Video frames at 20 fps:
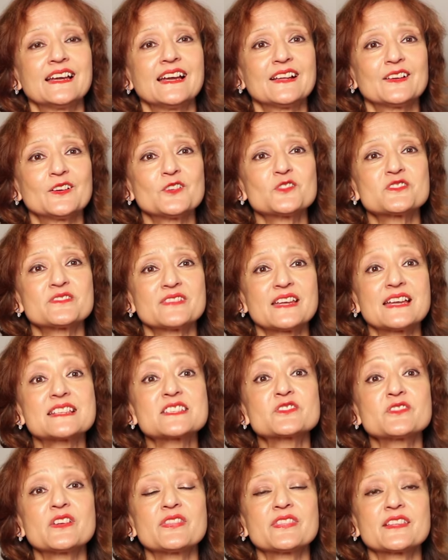A lot of that
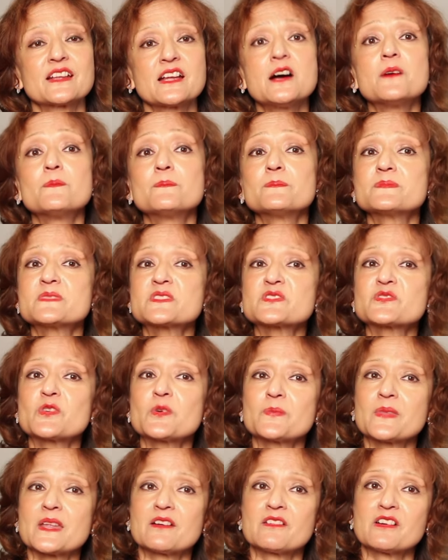strength comes
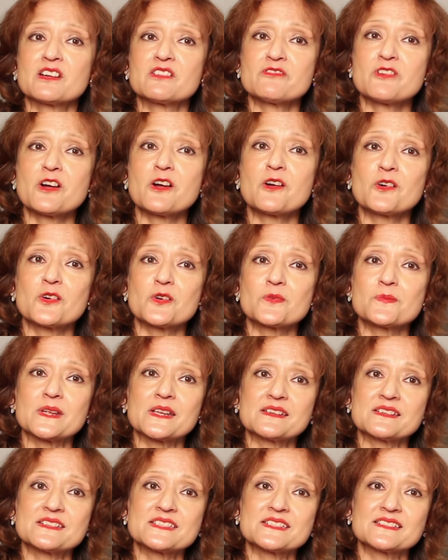from their
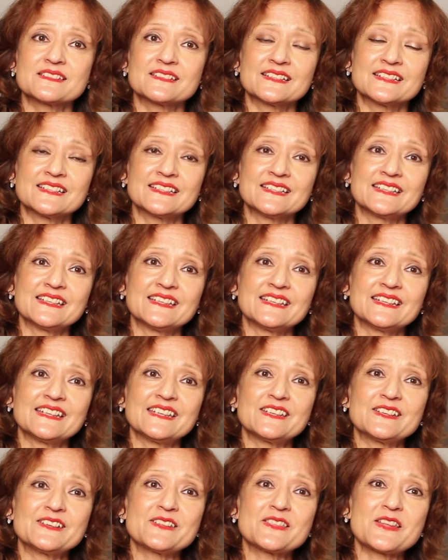environment.
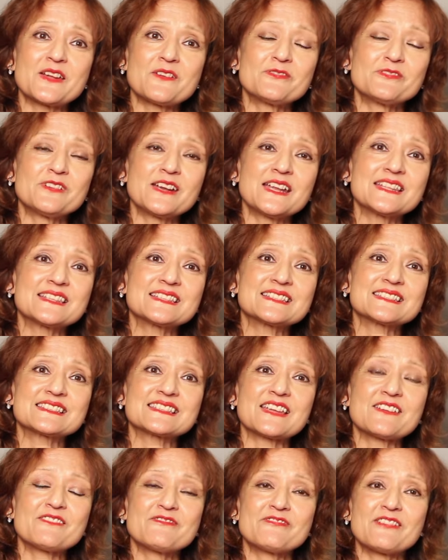You know, their friends,
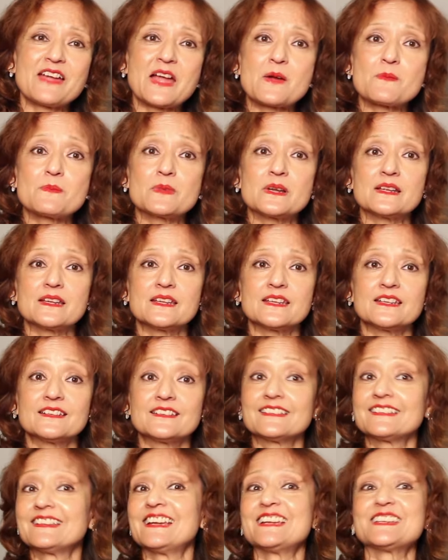their family,
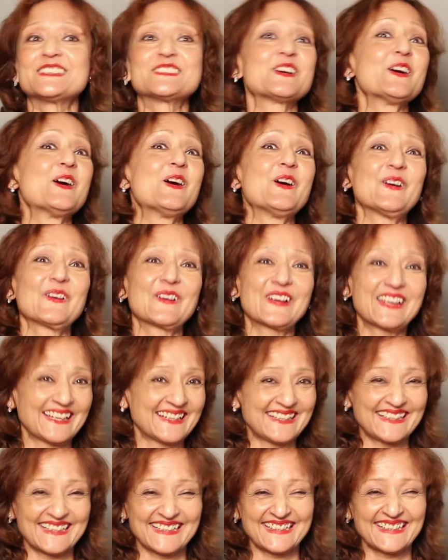their dog.
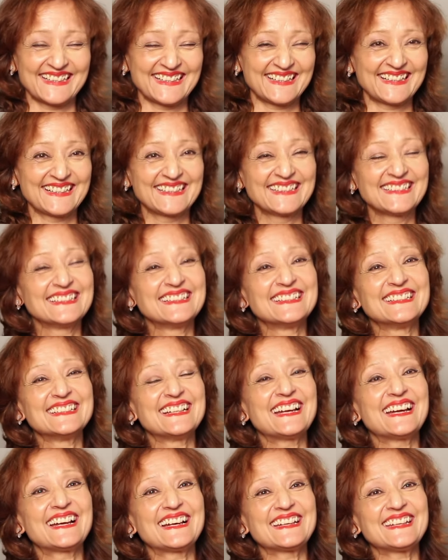
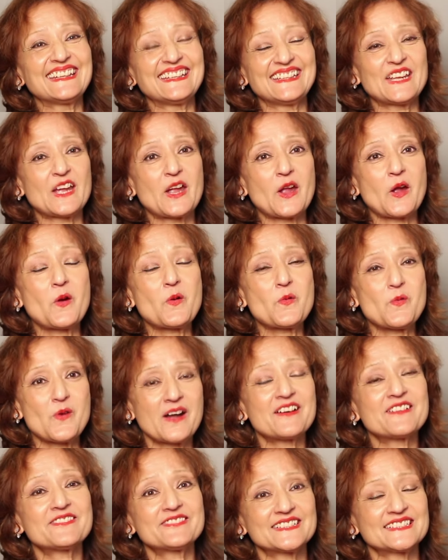You know,
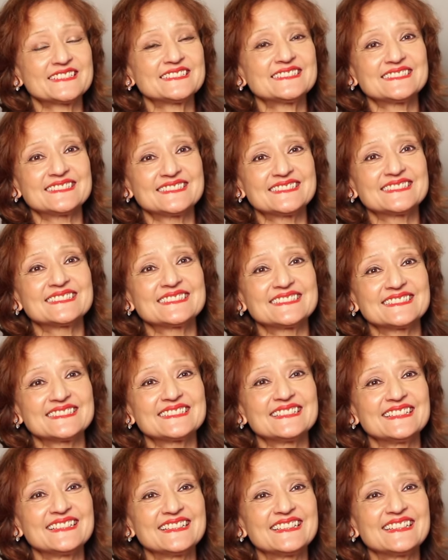wherever,
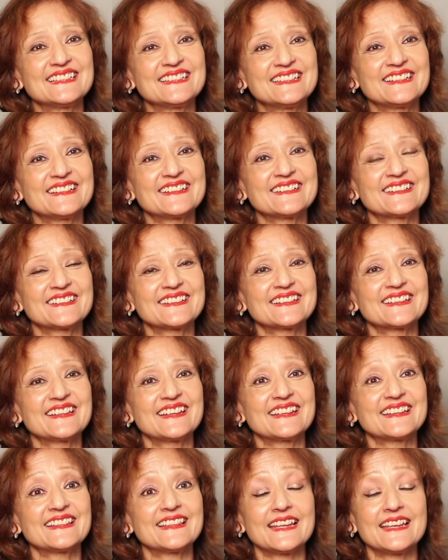you know,
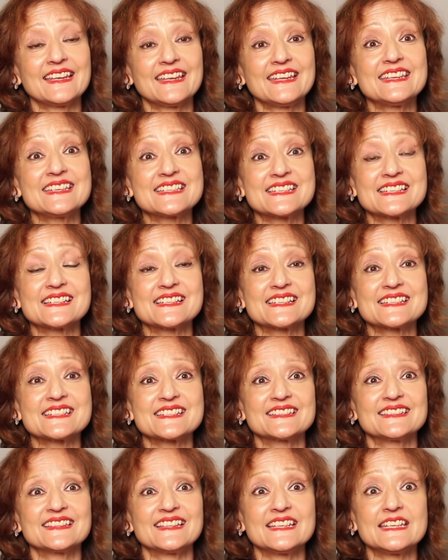they need it.
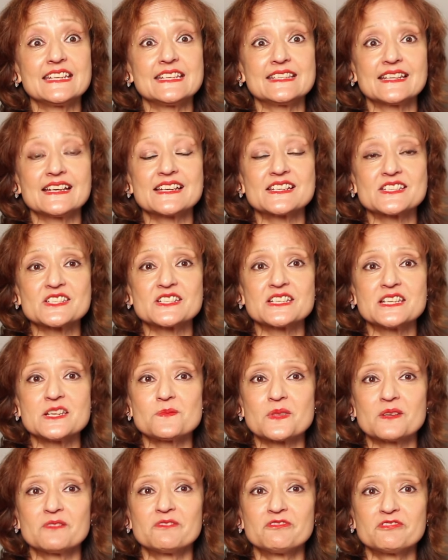They need that to
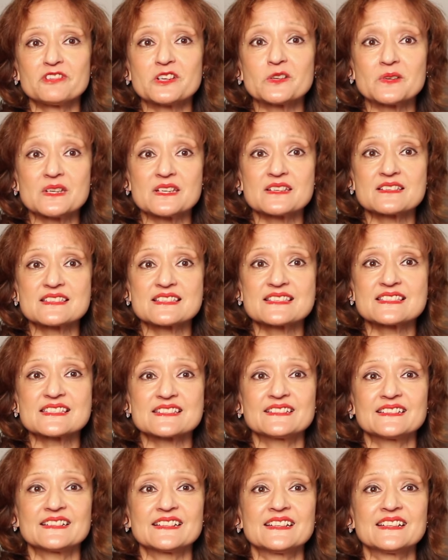keep them focused.